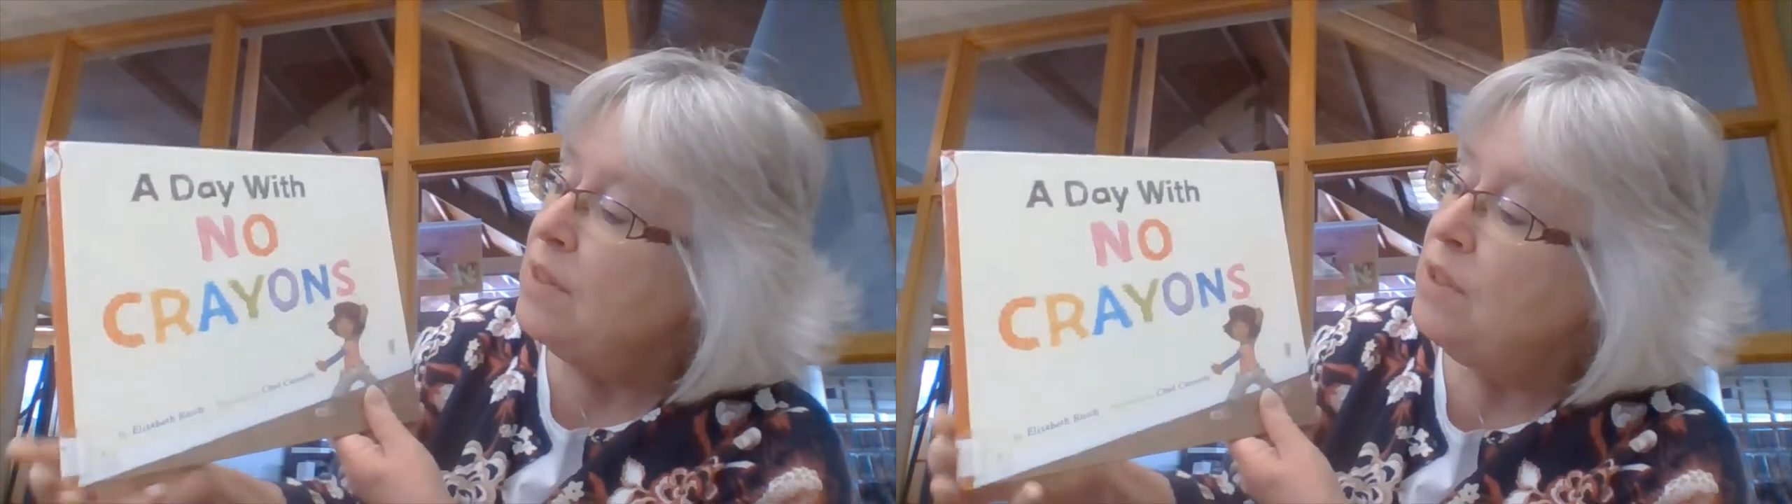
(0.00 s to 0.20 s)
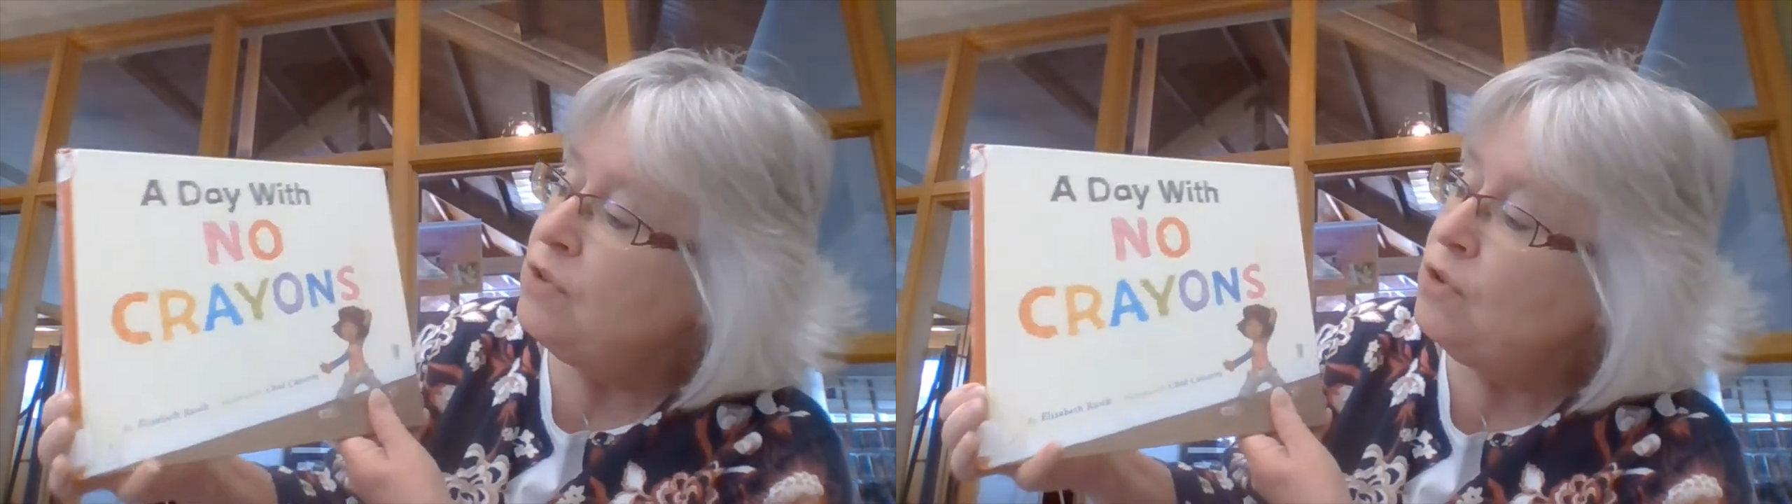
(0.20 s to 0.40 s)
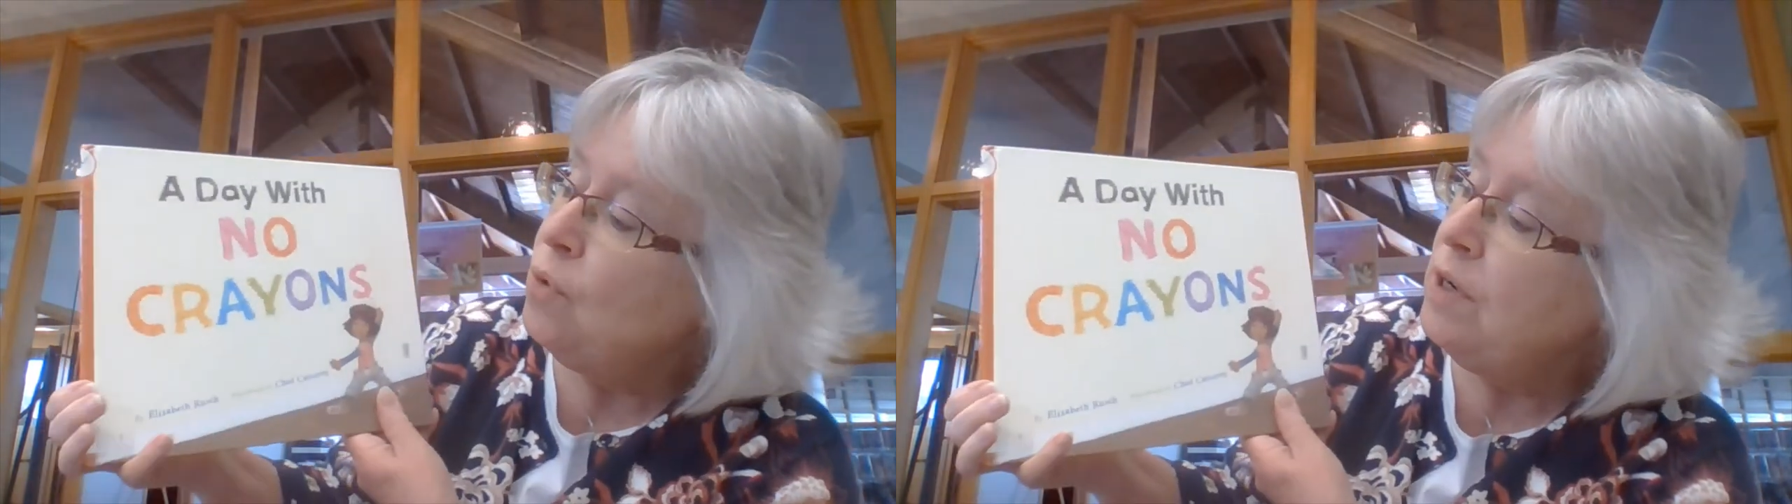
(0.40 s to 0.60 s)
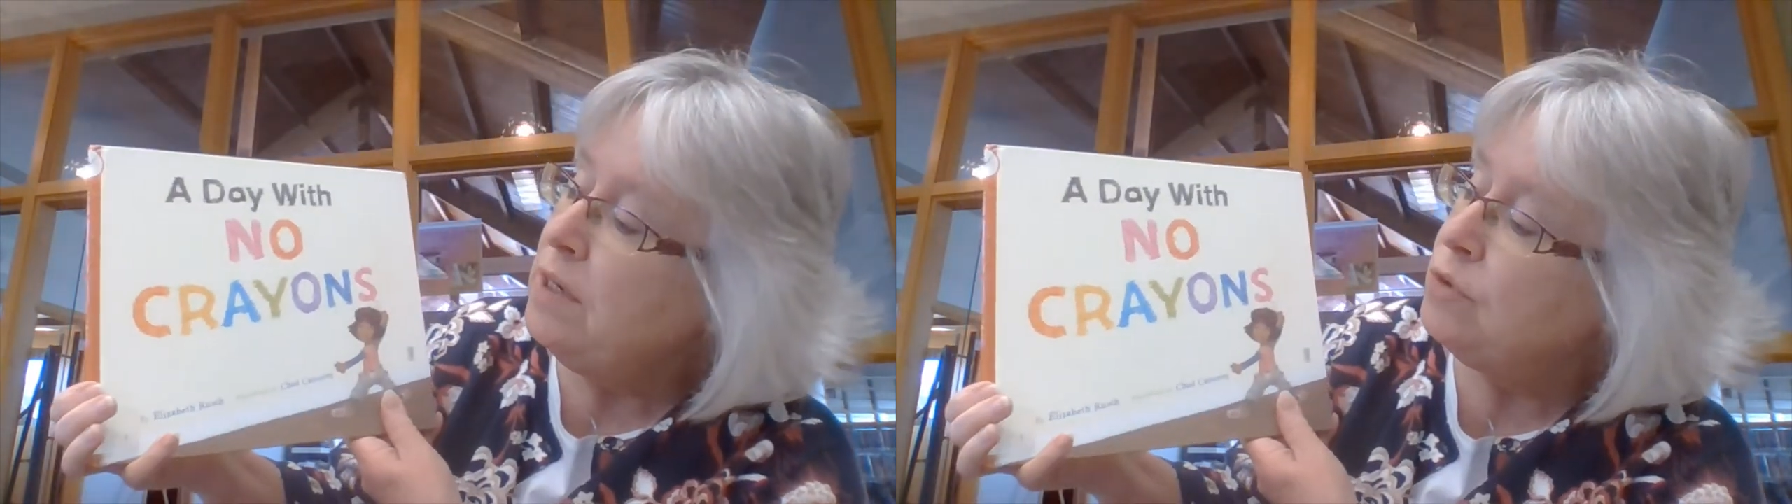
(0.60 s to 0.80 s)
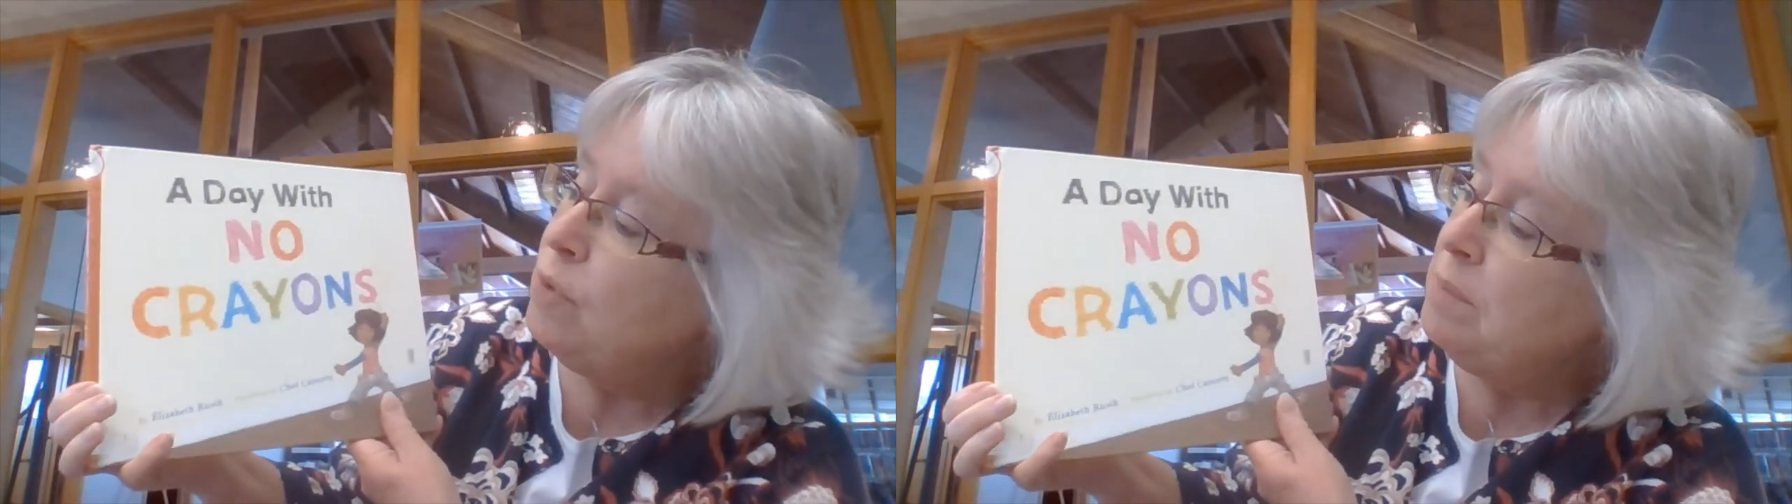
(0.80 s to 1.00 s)
This story
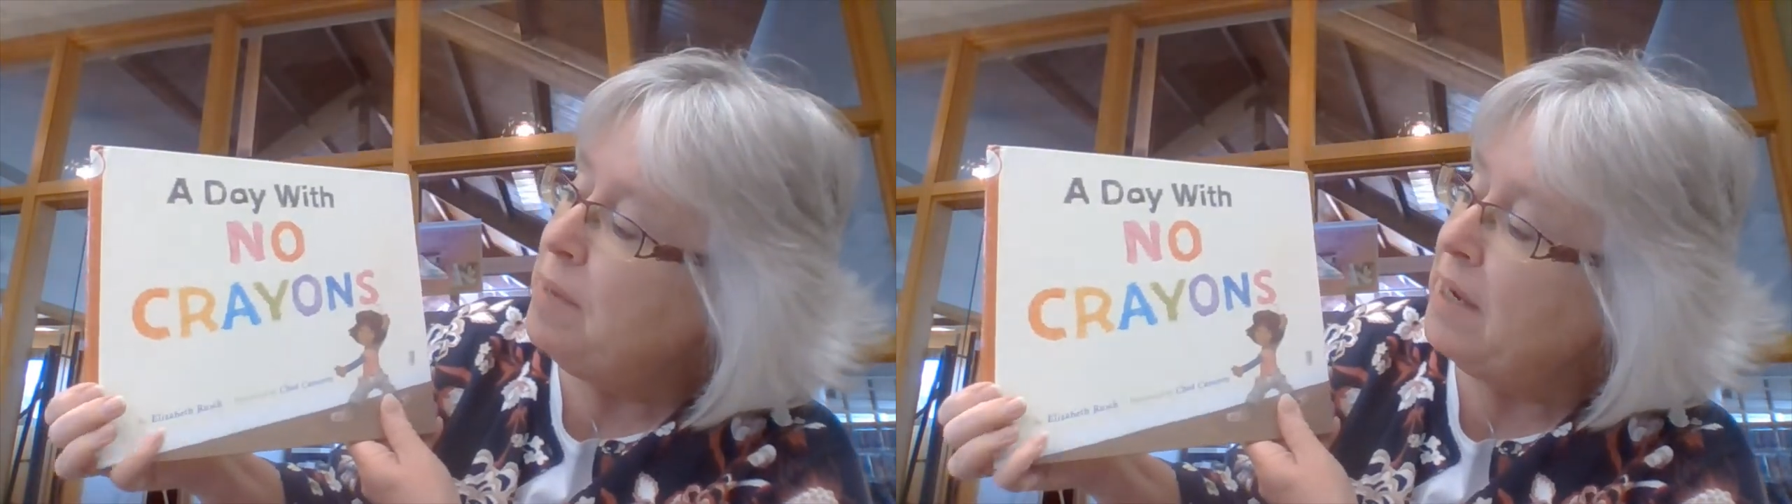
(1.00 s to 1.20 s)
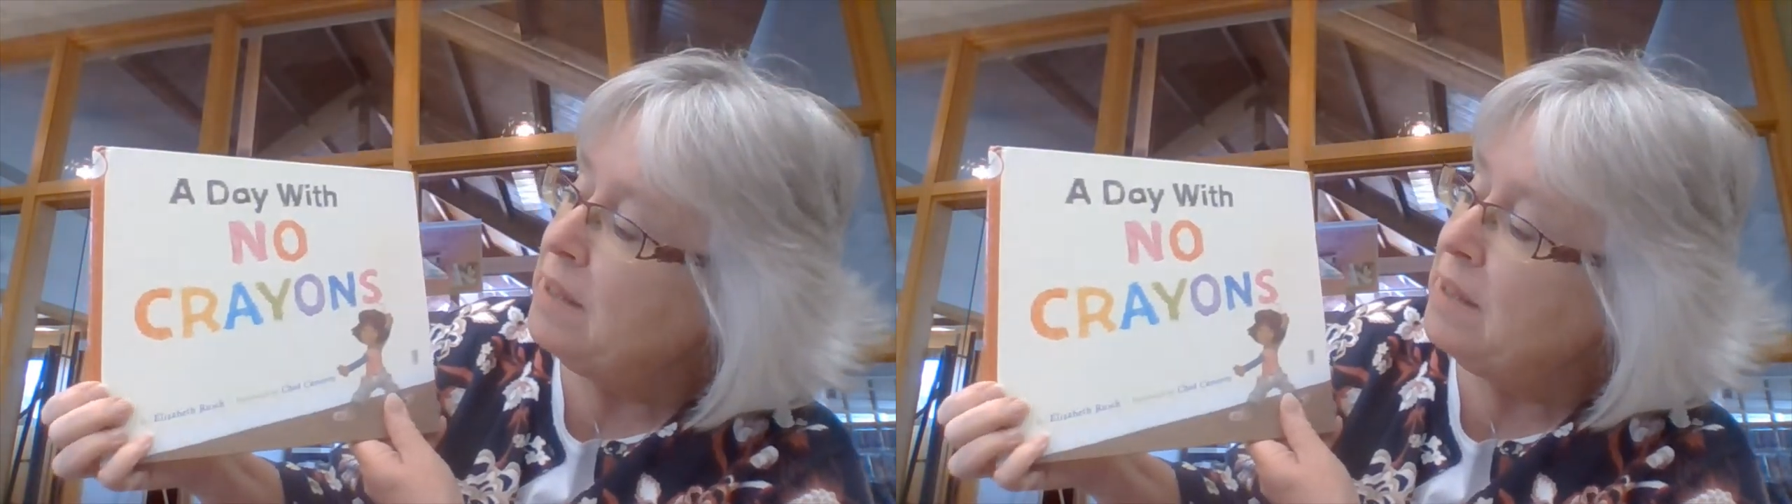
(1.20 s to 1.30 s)
is written by